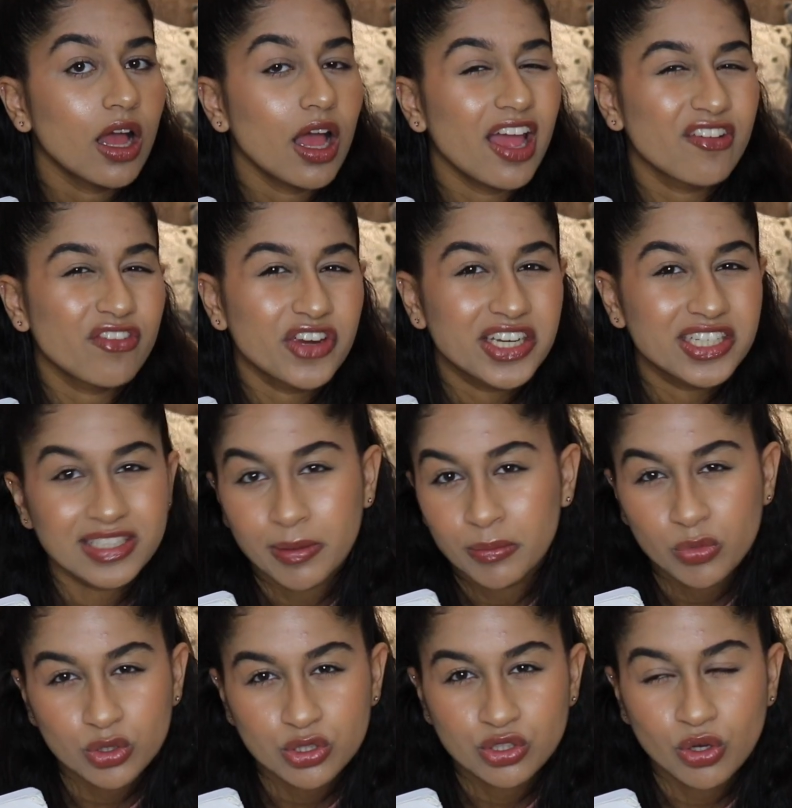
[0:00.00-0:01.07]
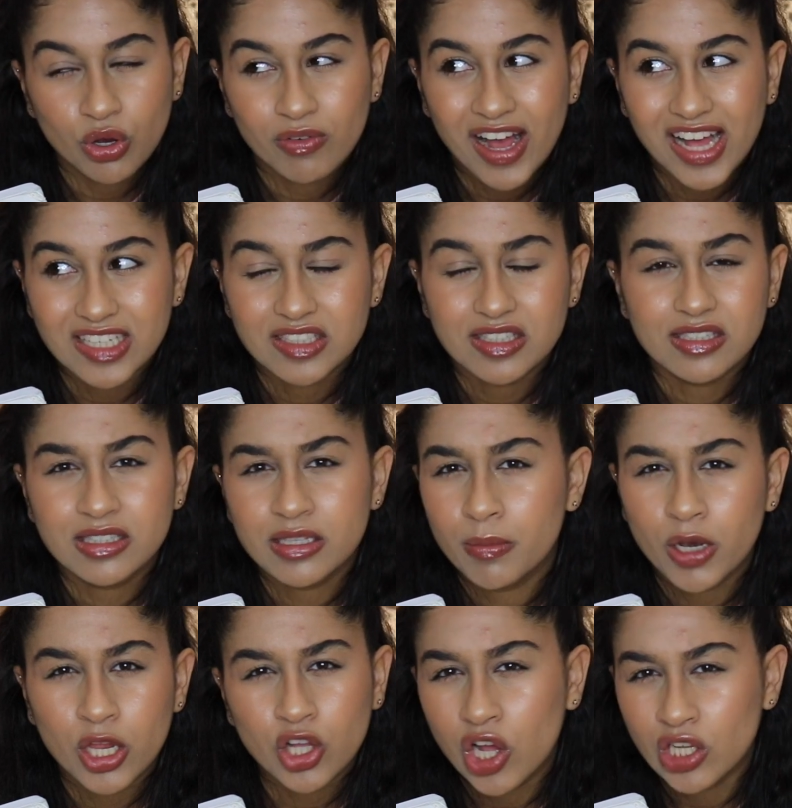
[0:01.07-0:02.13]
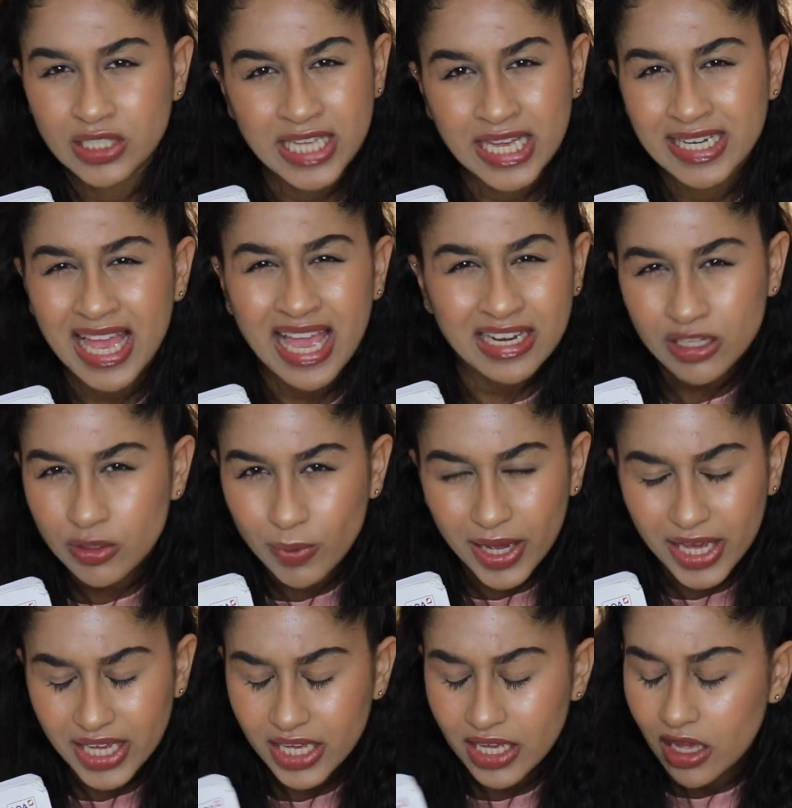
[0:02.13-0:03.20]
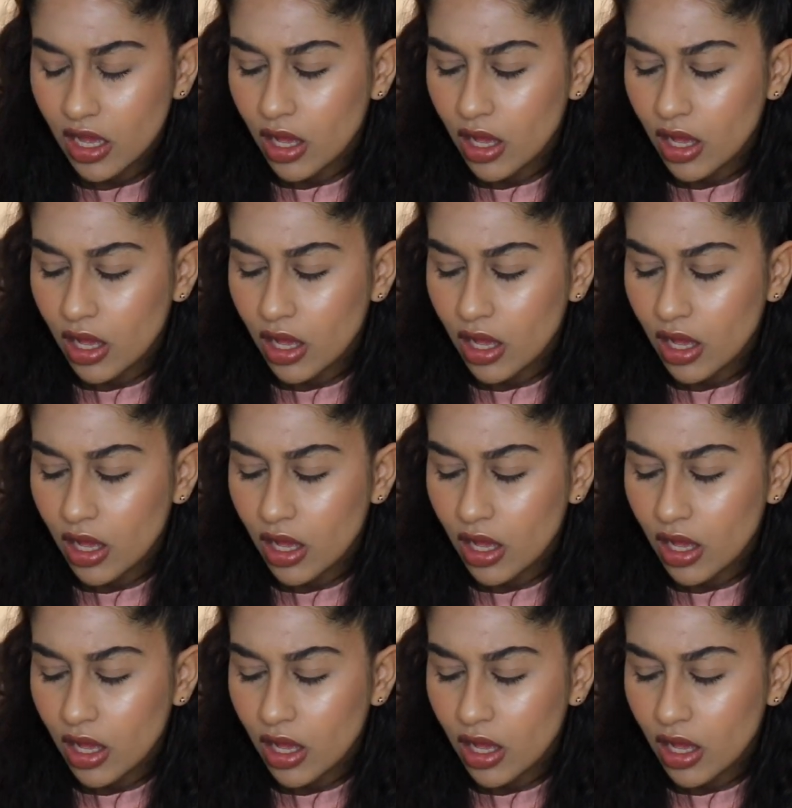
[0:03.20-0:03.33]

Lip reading: every exam board sort of has the similar content anyway.